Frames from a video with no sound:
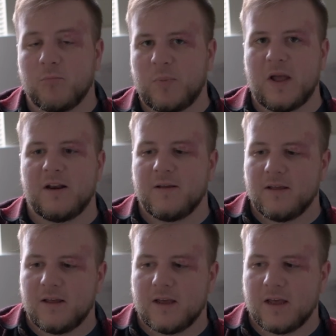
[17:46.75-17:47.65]
But
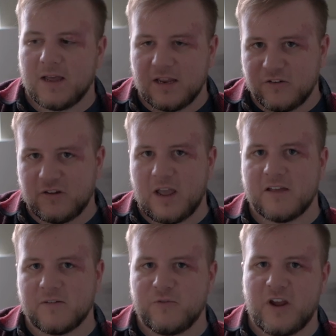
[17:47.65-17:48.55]

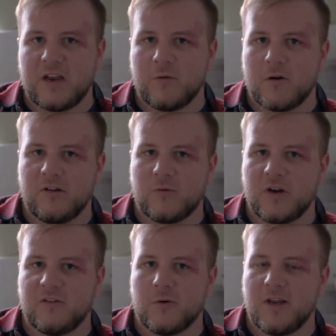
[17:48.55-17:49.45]
as of January
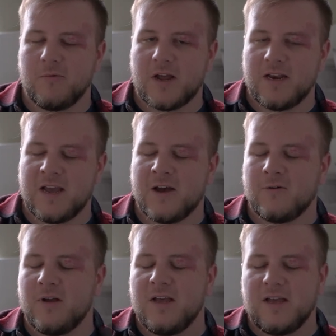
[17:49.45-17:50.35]
2020, right
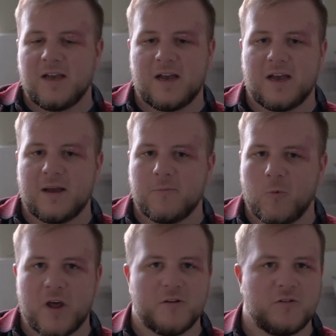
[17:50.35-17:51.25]
now,
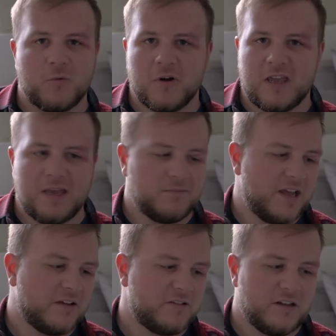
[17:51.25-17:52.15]
weather's working,
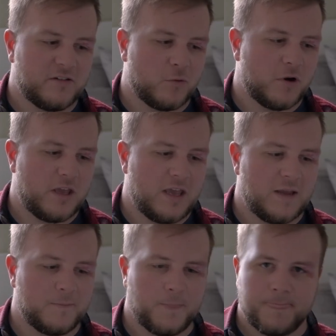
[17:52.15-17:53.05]
texting's
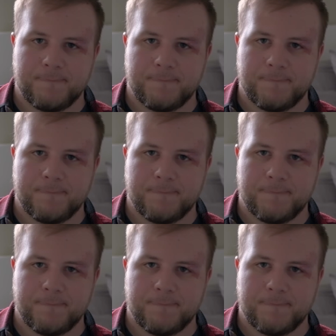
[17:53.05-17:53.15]
working.